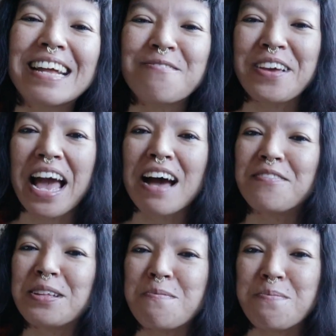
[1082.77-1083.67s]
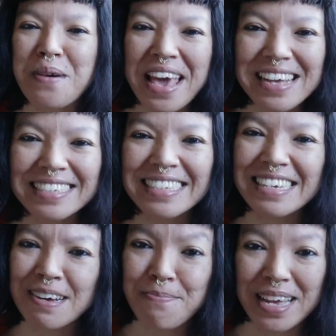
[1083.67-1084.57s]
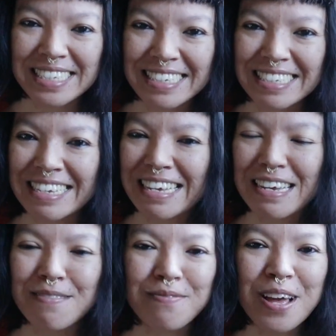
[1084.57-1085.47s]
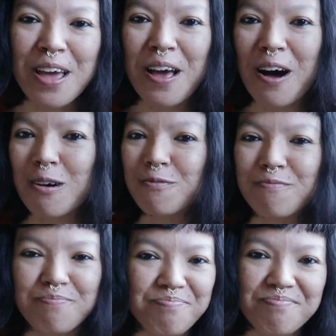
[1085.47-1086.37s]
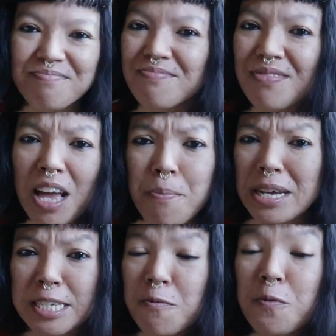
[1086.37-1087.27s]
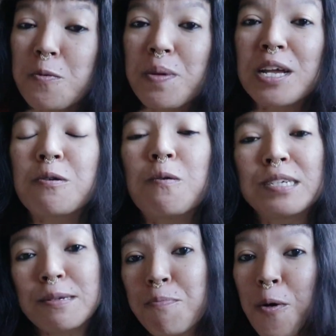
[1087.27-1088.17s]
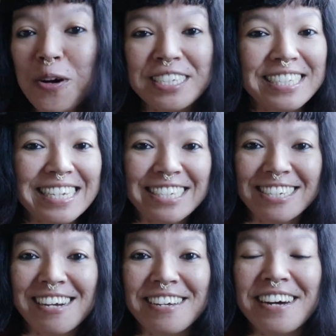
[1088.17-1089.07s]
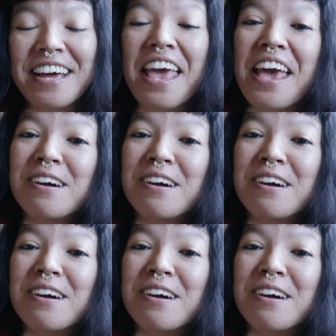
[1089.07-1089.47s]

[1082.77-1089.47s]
that we have an amazing team of amazing women who are supported each other.